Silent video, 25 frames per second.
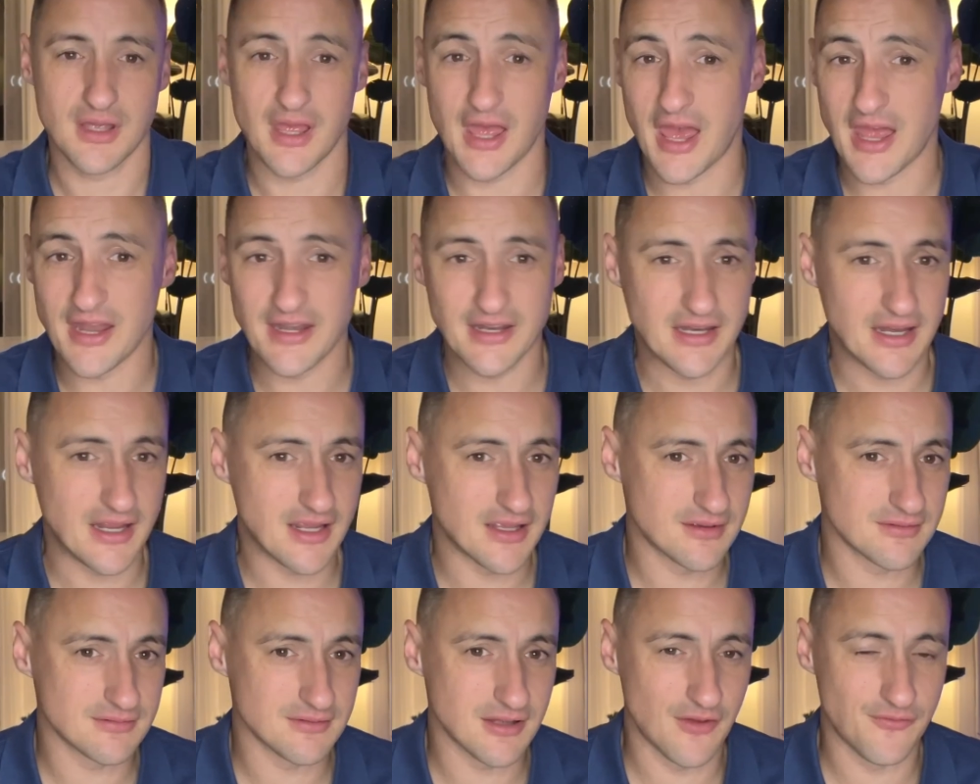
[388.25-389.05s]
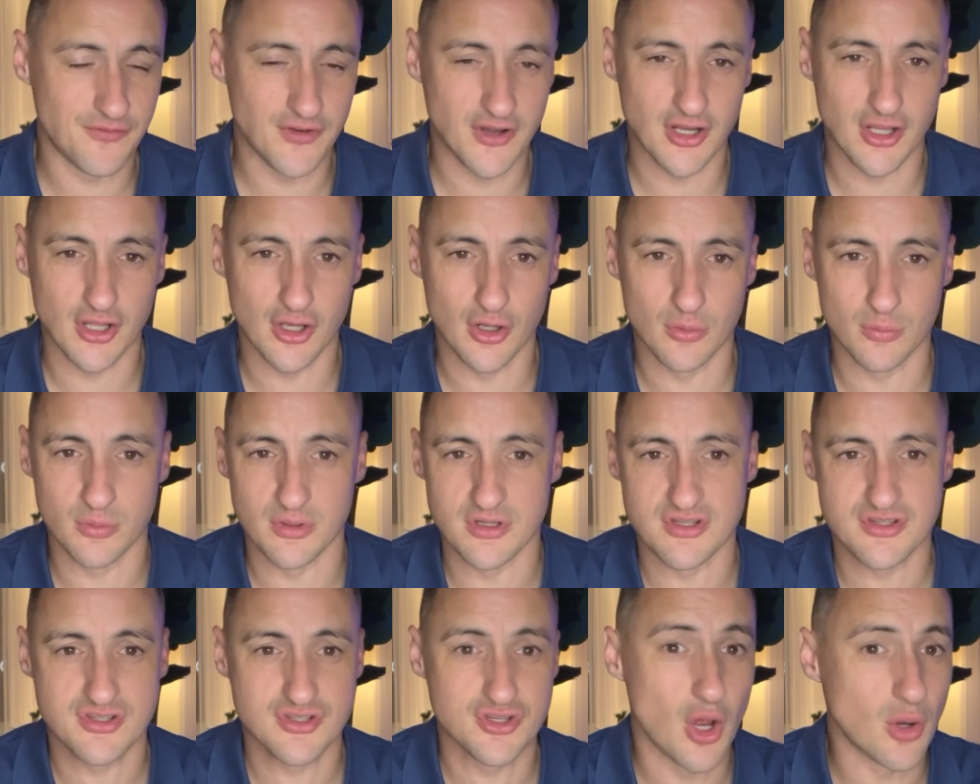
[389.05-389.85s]
Editing a video
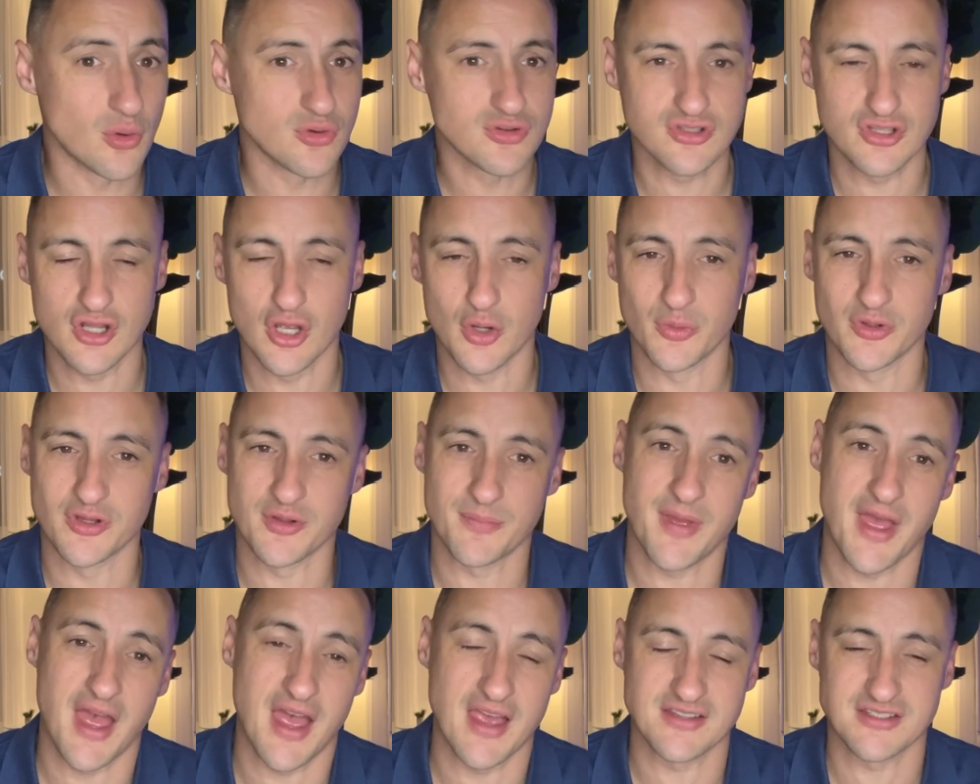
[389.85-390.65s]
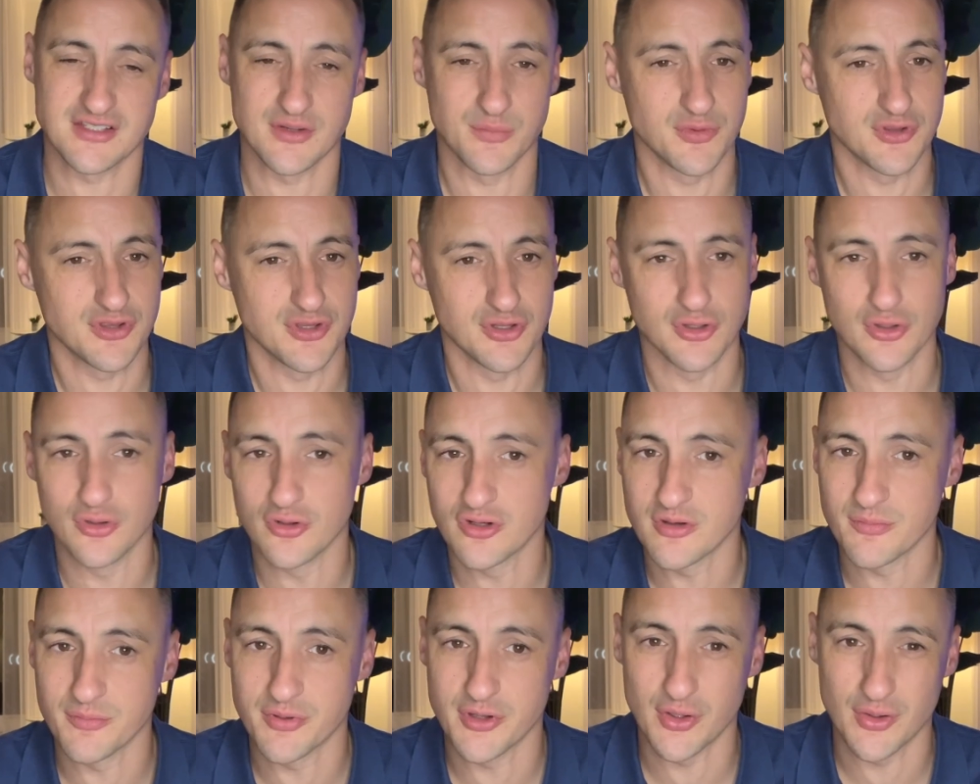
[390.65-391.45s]
was so slow in the past, and with the new
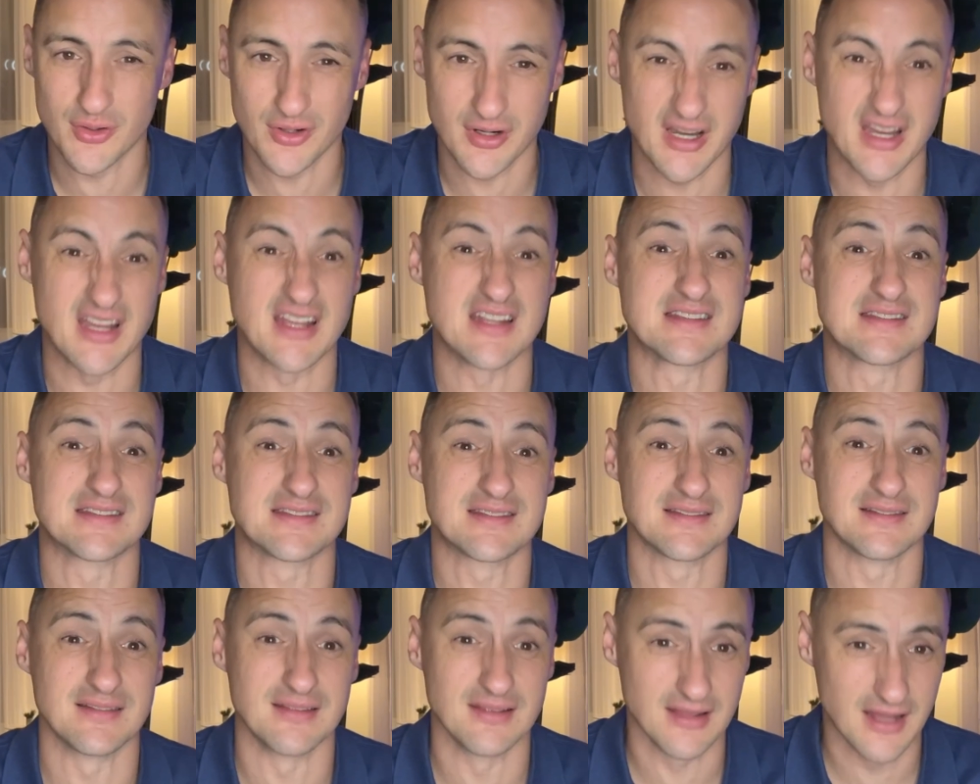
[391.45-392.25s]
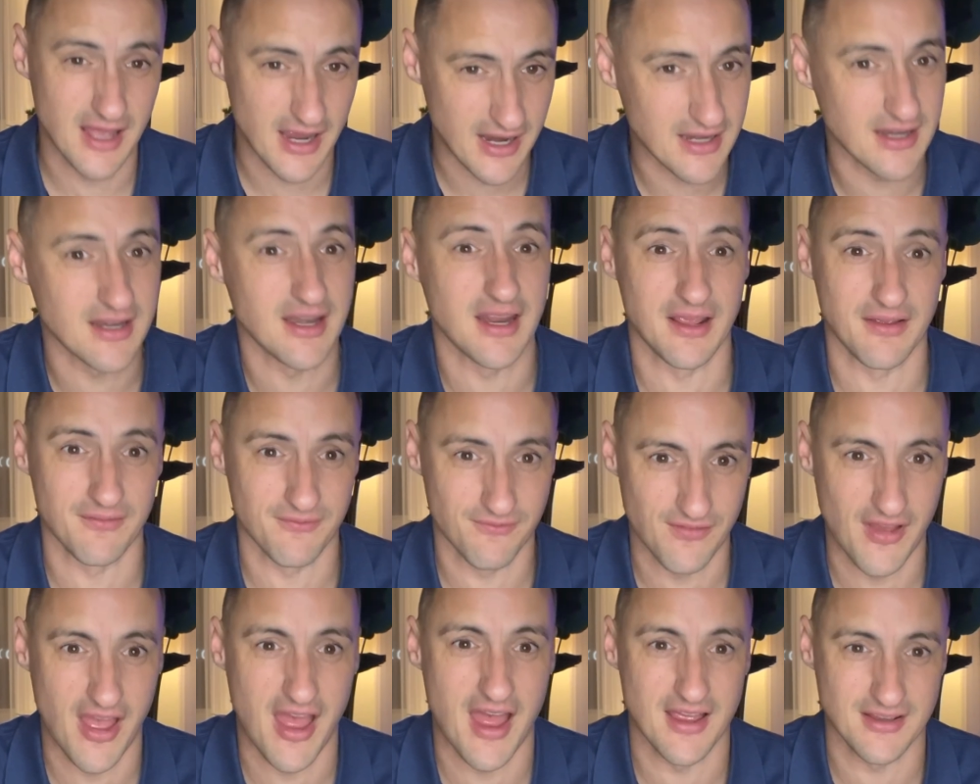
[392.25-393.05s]
computer, it's lightning
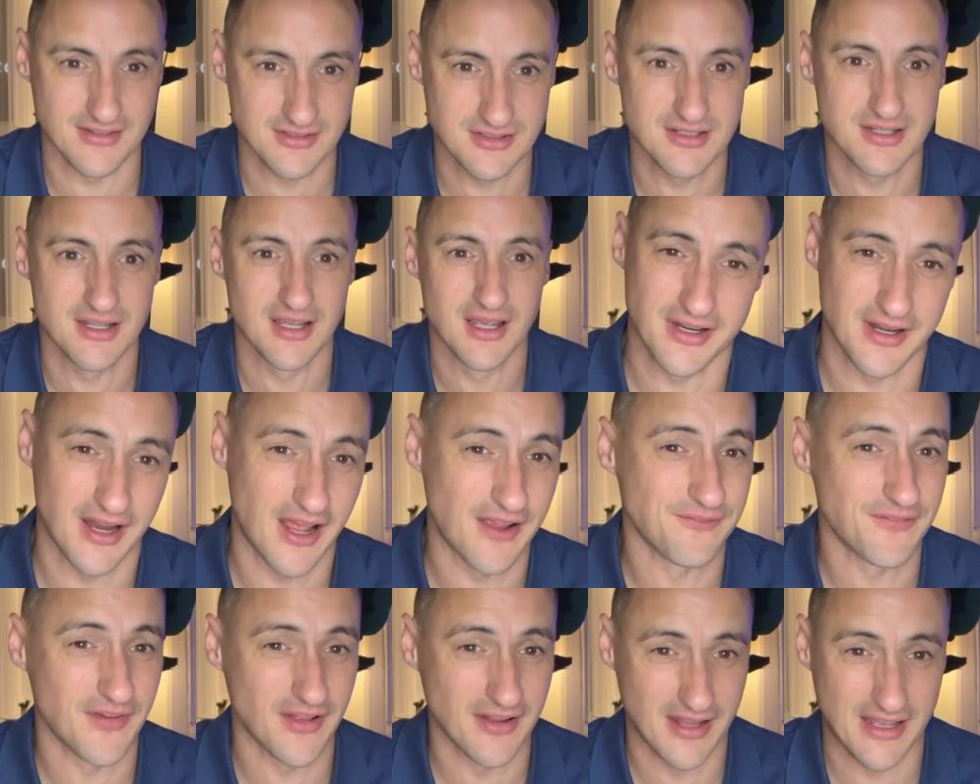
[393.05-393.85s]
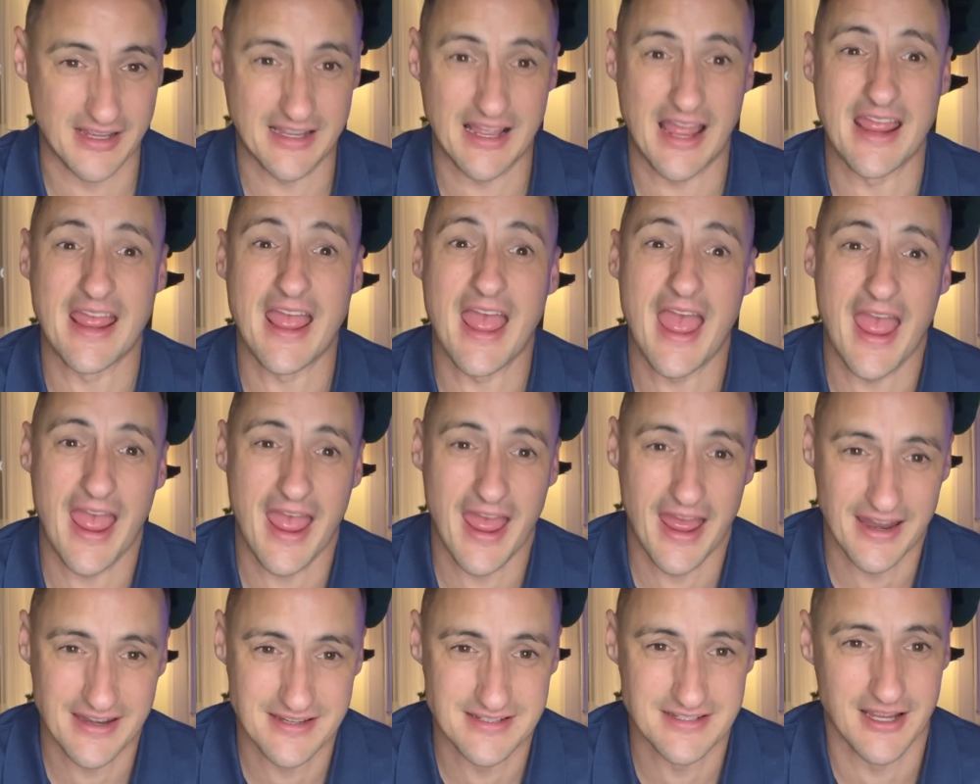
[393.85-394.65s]
fast. I felt like I
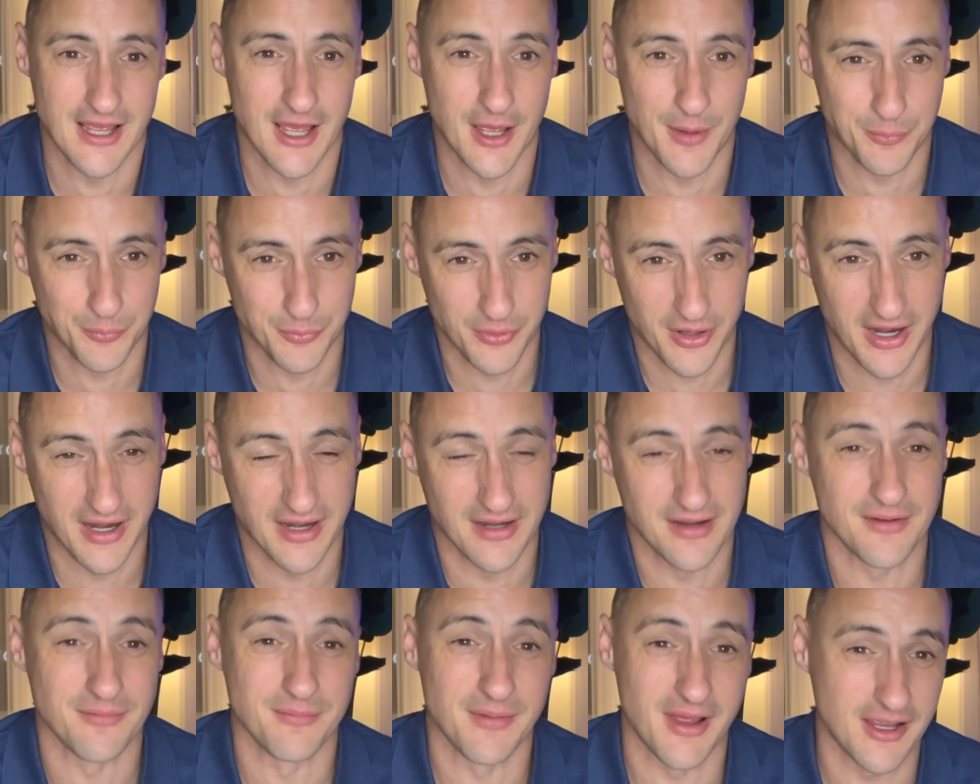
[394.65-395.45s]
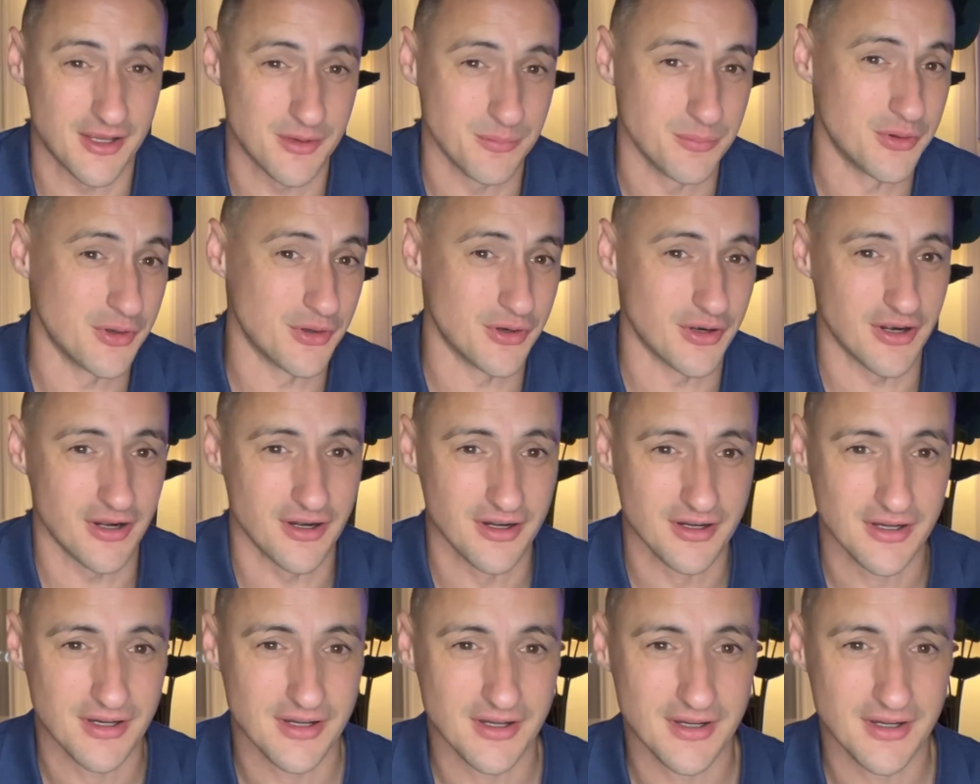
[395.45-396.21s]
had to upgrade my computer.